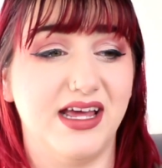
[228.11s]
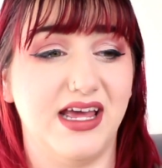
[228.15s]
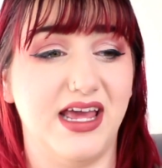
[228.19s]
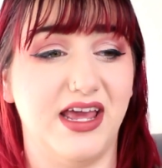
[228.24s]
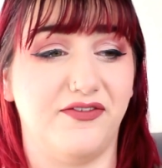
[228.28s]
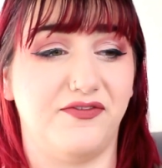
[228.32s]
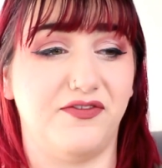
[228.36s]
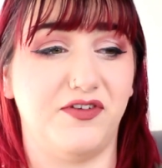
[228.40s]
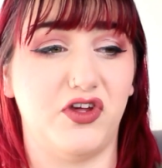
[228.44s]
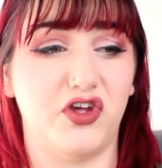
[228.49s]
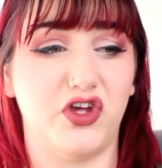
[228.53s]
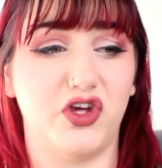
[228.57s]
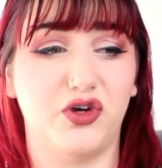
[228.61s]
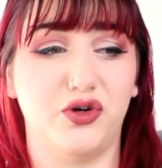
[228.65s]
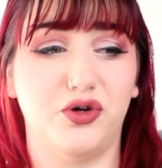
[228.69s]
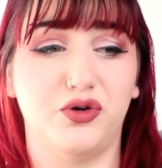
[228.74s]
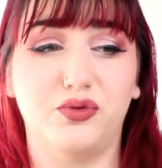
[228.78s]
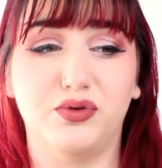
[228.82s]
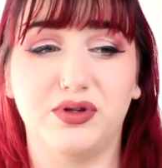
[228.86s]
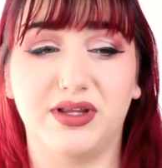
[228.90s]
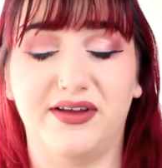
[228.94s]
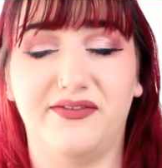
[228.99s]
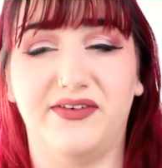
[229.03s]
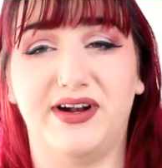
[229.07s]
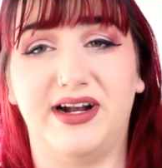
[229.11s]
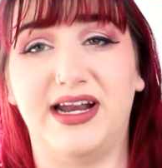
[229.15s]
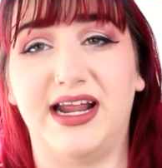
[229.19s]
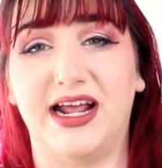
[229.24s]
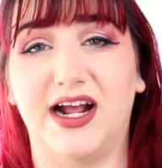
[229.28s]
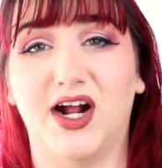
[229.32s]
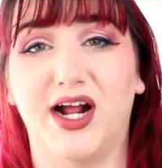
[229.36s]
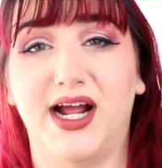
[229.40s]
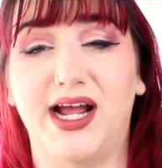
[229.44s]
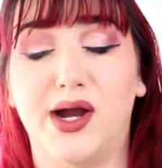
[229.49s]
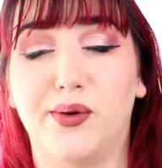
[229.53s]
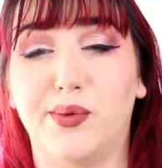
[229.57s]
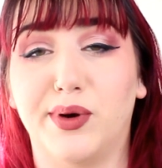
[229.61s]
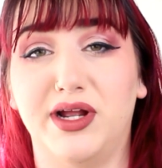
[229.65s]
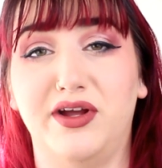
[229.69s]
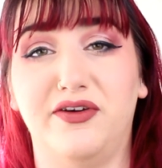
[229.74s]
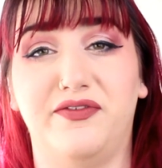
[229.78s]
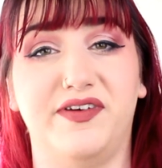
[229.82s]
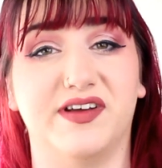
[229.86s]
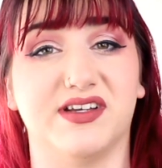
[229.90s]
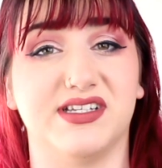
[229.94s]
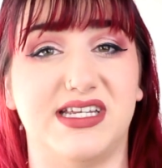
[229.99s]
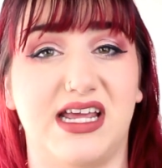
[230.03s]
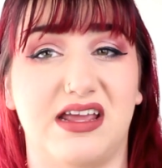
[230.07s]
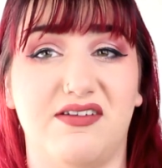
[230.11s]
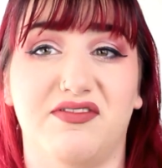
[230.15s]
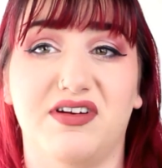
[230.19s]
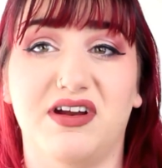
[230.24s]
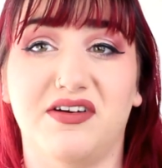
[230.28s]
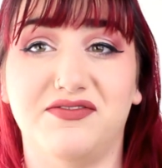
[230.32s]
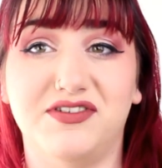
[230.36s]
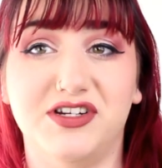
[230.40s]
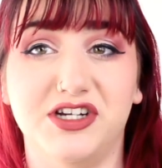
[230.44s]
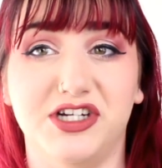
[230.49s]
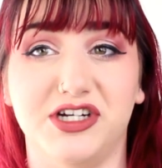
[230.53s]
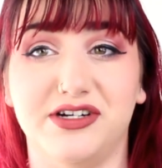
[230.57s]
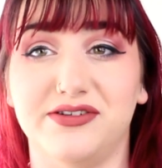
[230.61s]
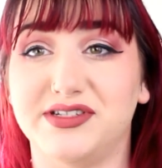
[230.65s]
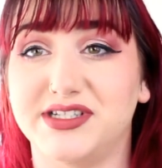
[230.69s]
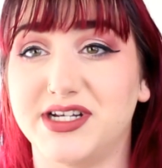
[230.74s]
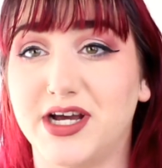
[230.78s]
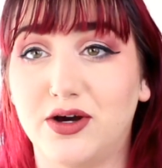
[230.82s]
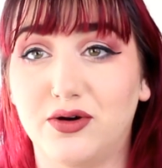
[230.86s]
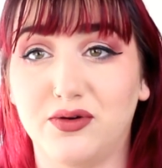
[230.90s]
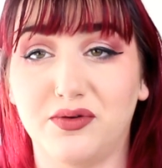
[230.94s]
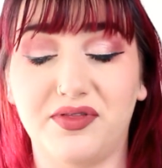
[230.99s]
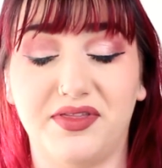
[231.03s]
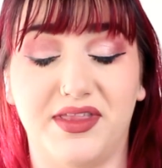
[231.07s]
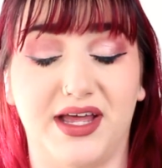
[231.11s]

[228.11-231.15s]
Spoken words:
If you live in an area where you feel safe enough to do so,